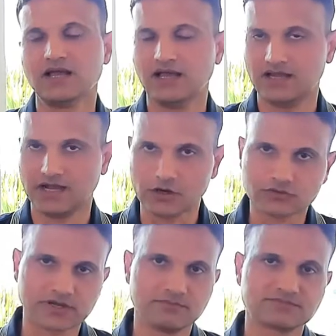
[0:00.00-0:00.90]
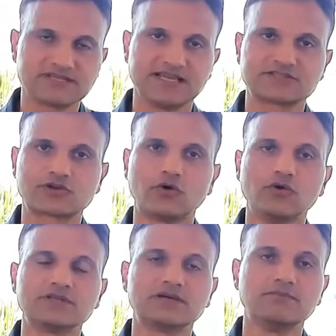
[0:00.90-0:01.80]
outcomes is
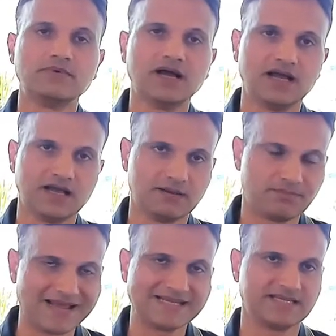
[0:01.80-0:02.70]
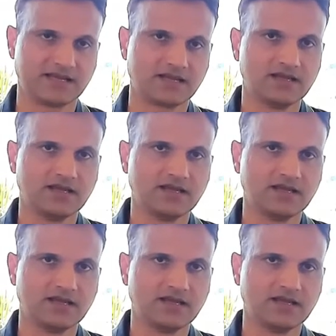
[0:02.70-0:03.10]
called blinding,